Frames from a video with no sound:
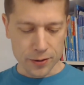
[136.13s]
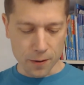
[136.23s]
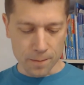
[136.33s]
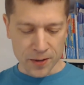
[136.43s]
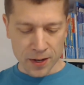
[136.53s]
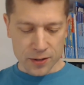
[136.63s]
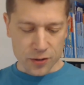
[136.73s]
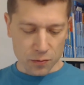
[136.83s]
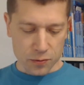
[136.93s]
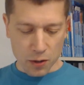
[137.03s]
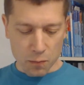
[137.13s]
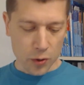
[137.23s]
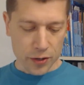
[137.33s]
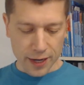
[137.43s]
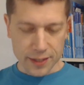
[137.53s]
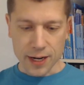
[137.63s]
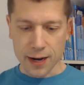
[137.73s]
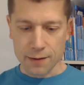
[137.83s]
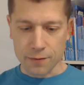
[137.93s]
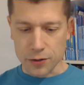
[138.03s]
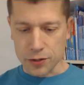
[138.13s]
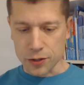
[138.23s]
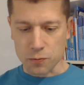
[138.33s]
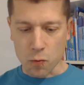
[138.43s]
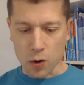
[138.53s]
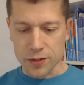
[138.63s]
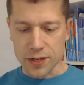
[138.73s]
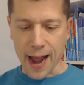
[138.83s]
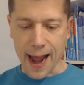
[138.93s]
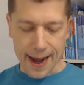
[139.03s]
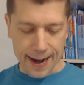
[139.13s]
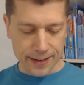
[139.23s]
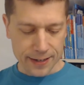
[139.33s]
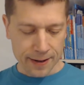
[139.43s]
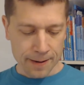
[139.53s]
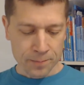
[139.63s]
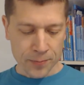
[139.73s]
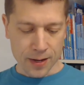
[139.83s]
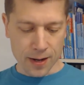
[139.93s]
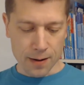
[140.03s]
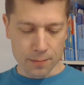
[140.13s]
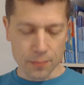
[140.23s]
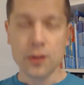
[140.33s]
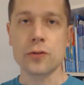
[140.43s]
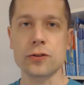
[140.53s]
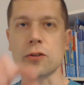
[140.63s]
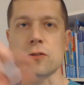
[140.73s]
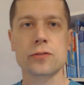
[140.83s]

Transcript: So so Psalm 119 verses 1 to 8 um, there's a little